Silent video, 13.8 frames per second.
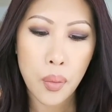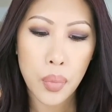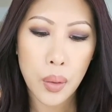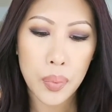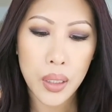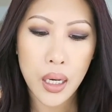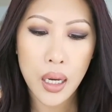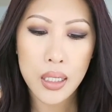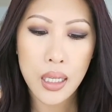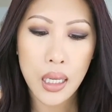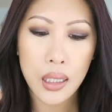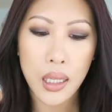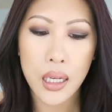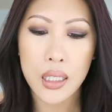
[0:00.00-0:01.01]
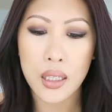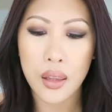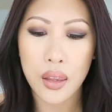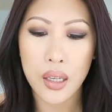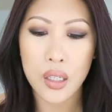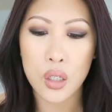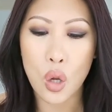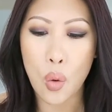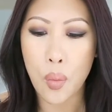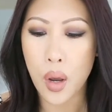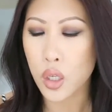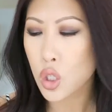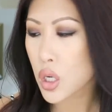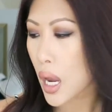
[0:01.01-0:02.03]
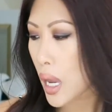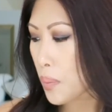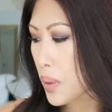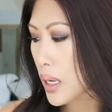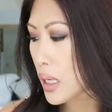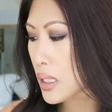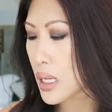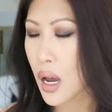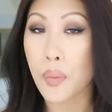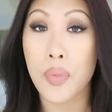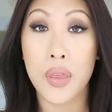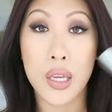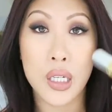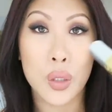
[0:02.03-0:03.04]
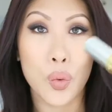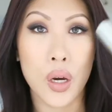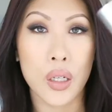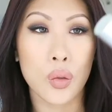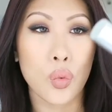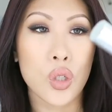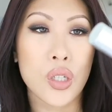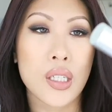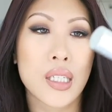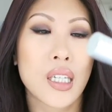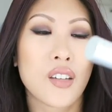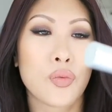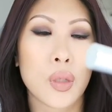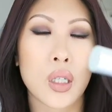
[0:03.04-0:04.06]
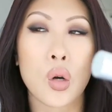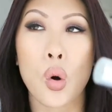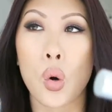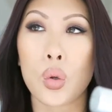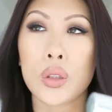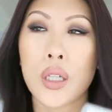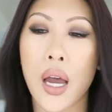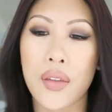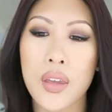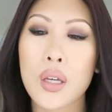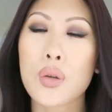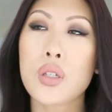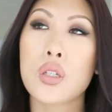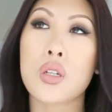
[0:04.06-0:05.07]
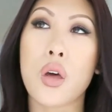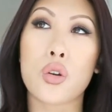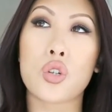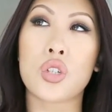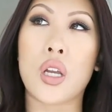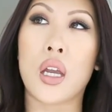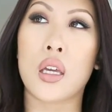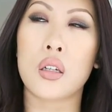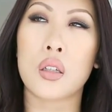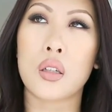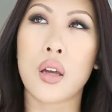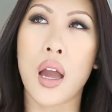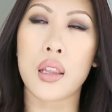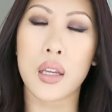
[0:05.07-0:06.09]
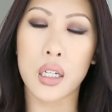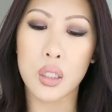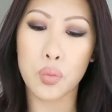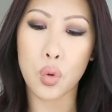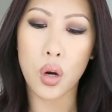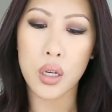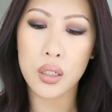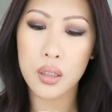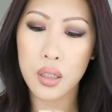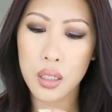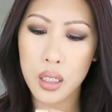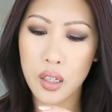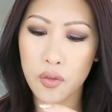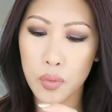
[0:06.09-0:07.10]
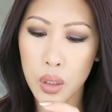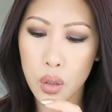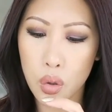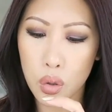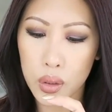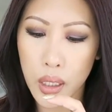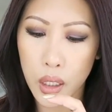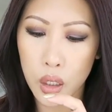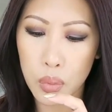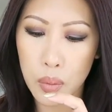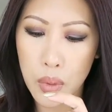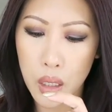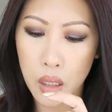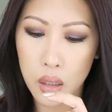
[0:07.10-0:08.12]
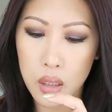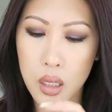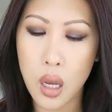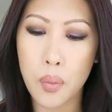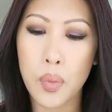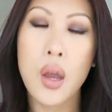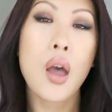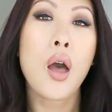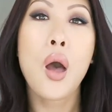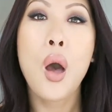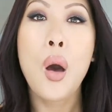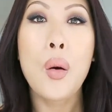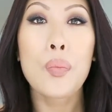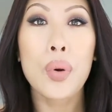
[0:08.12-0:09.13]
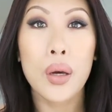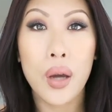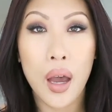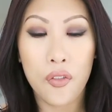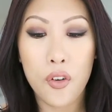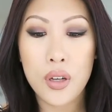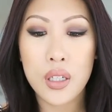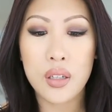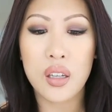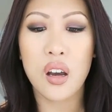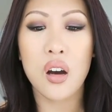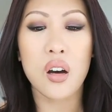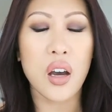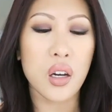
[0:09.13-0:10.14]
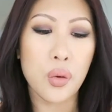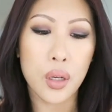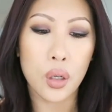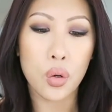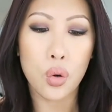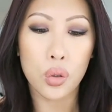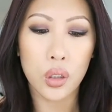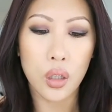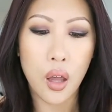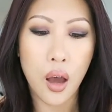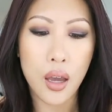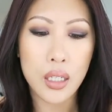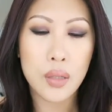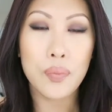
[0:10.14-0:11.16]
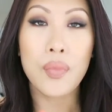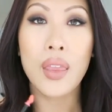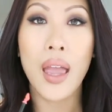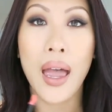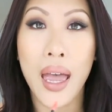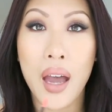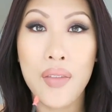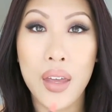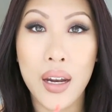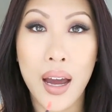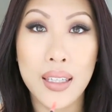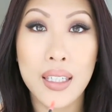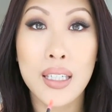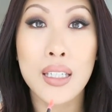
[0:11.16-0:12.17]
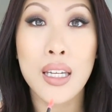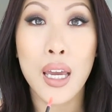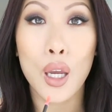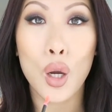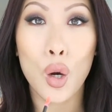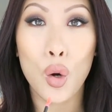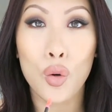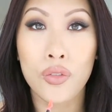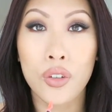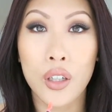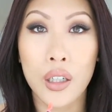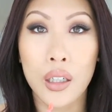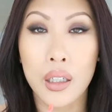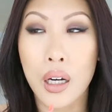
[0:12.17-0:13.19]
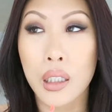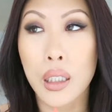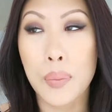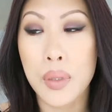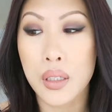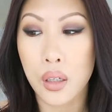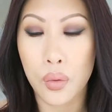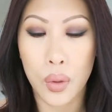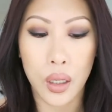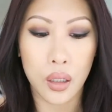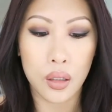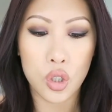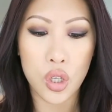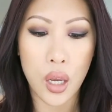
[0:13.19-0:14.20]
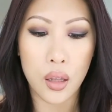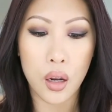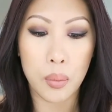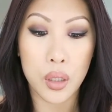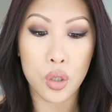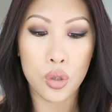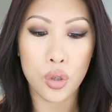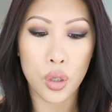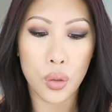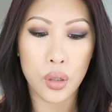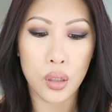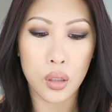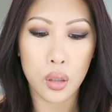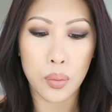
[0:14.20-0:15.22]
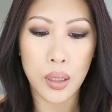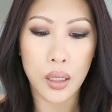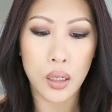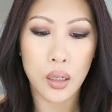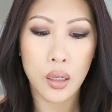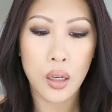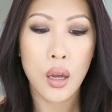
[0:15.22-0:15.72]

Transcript: But because I liked this so much, I picked up this one, which is Give Me Gold. I think there's another shade I liked more. Is it this Give Me Gold? I could be making this up. But at first I was like, oh, I don't want a gold gloss. I have that on today over a Lipstick Queen shade I'm going to show you in a little bit